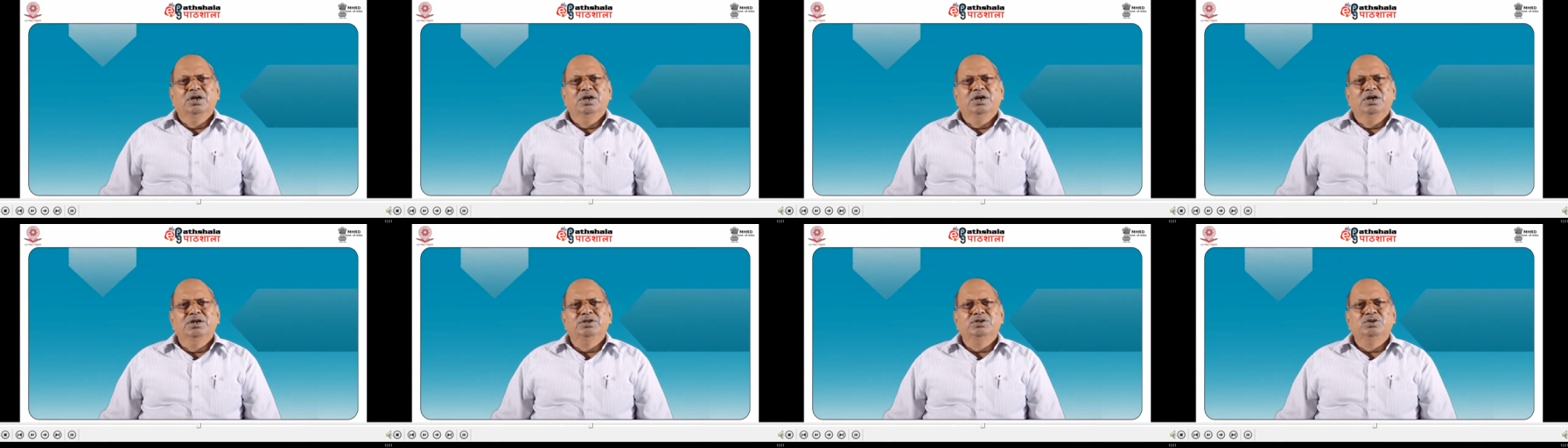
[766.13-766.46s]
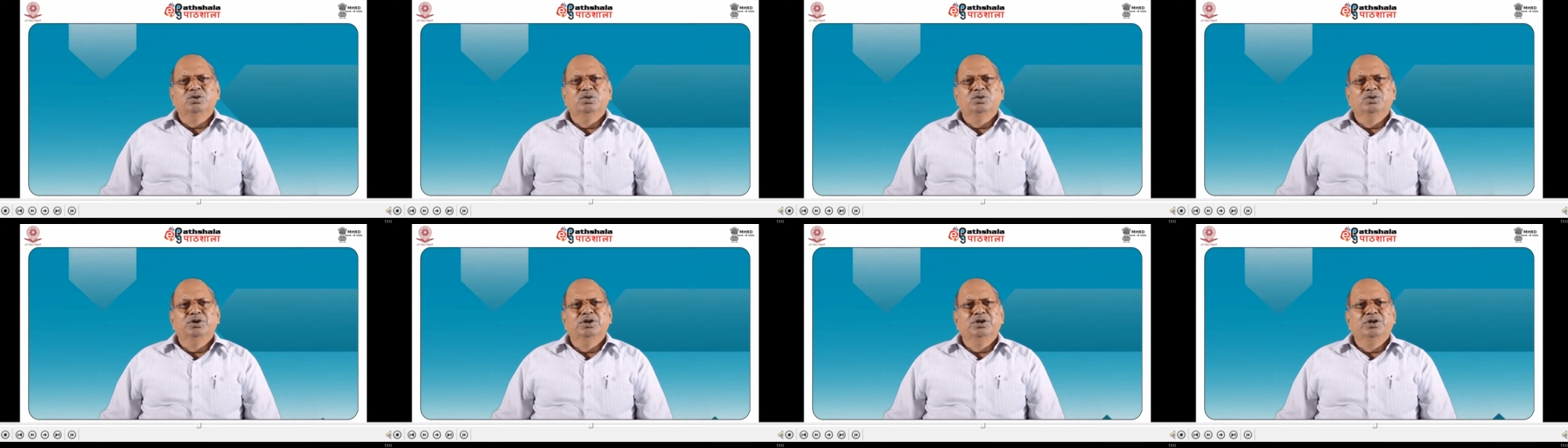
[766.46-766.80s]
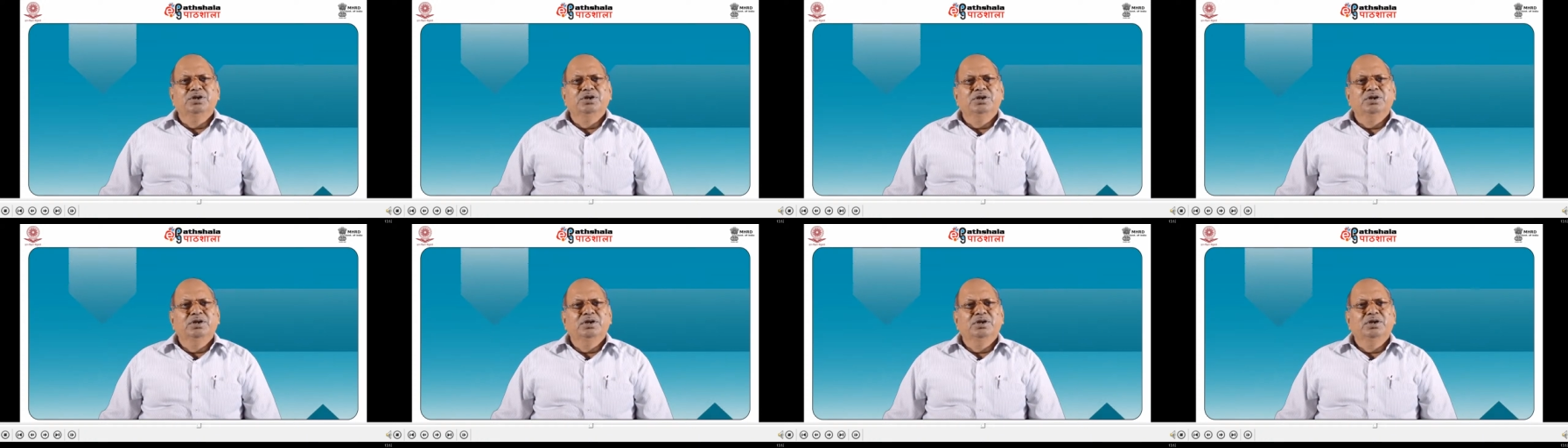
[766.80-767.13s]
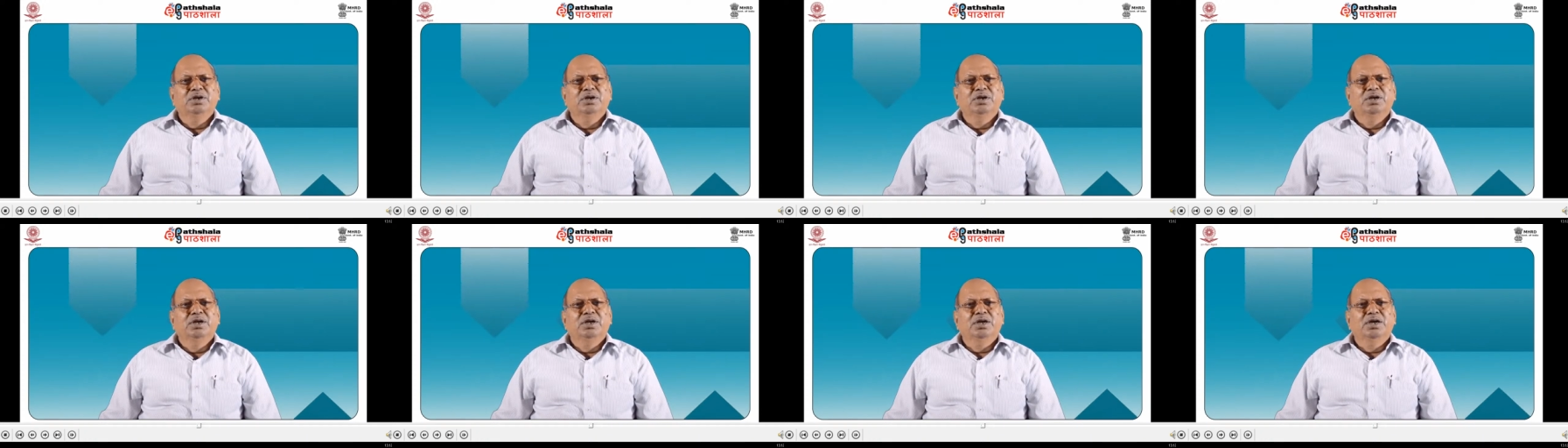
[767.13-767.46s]
HOD,
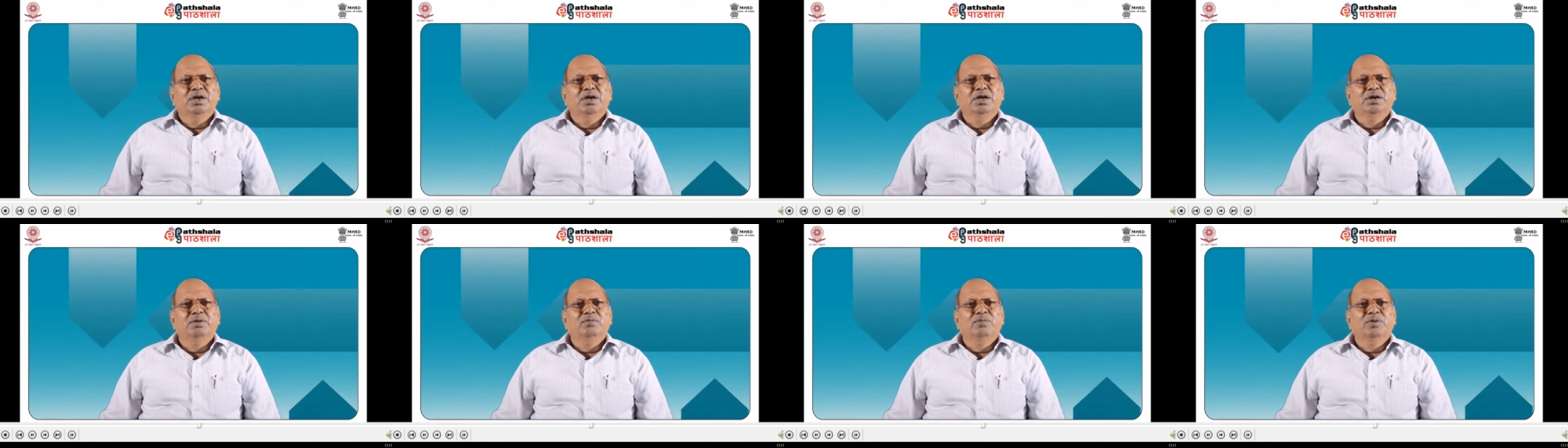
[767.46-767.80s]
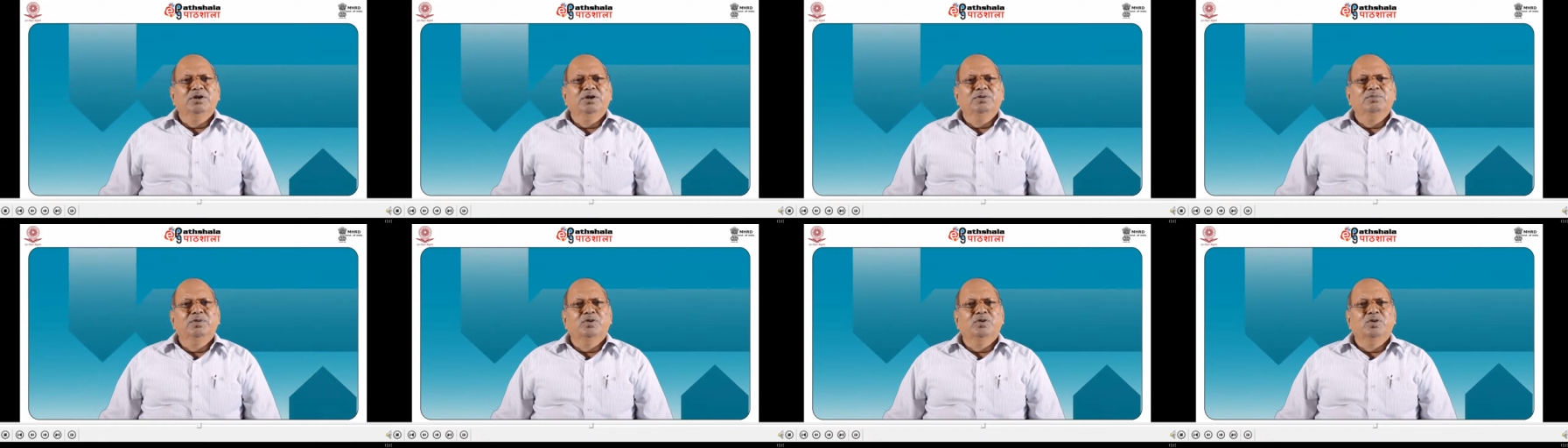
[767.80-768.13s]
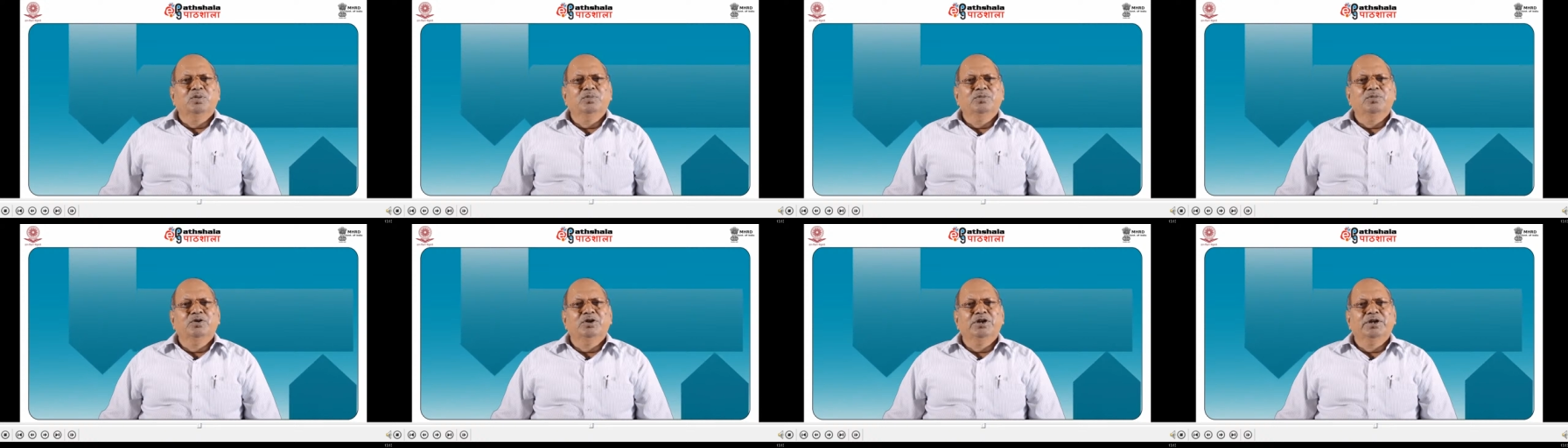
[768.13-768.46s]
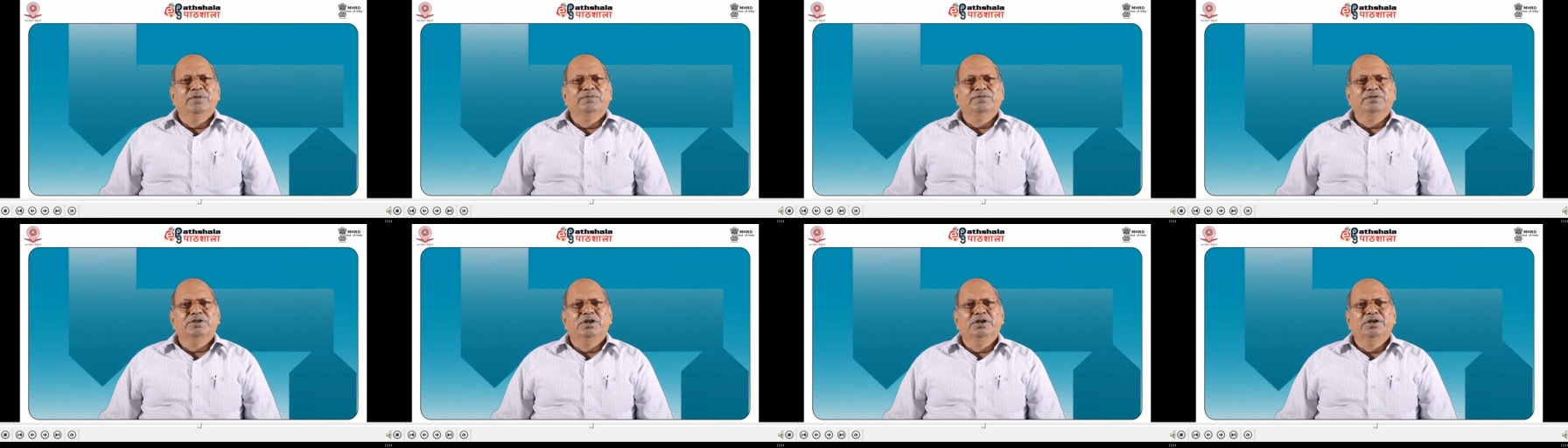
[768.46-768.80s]
and
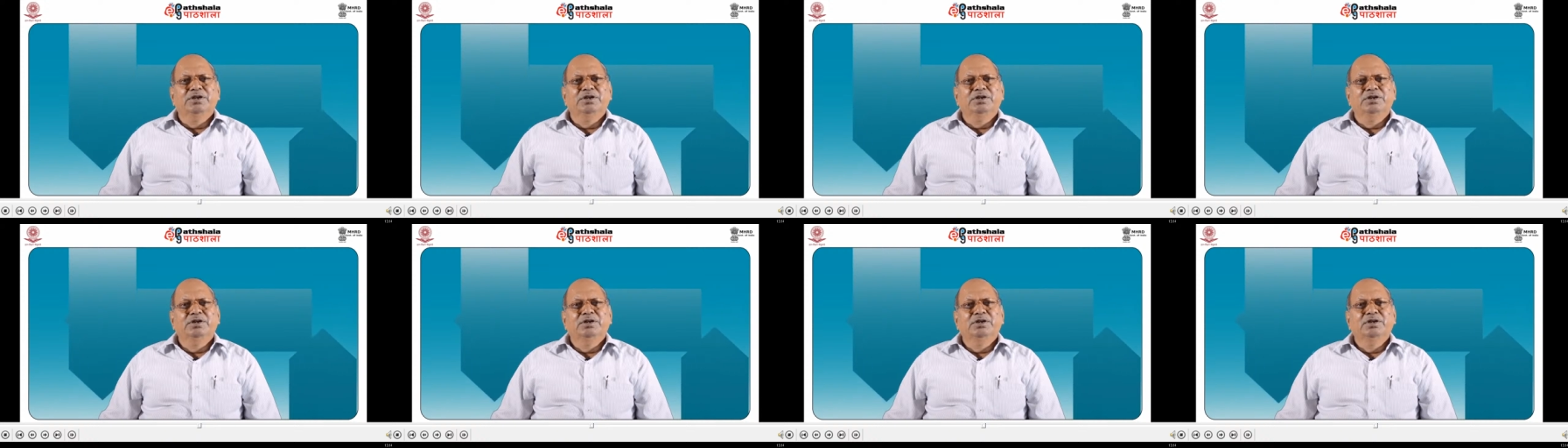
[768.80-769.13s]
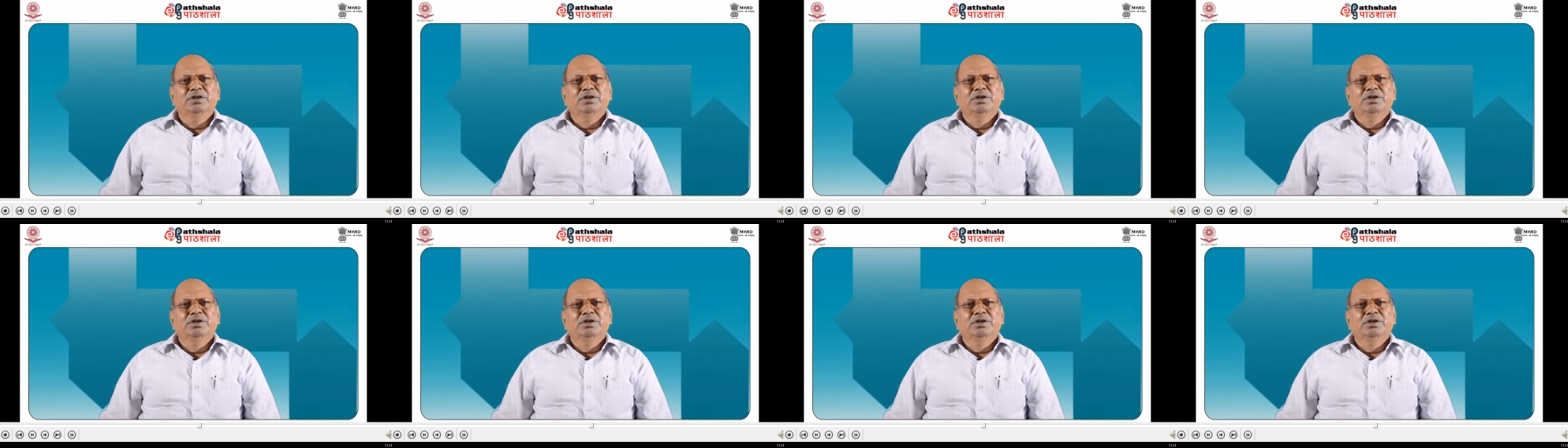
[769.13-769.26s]
1-bromonephthalene,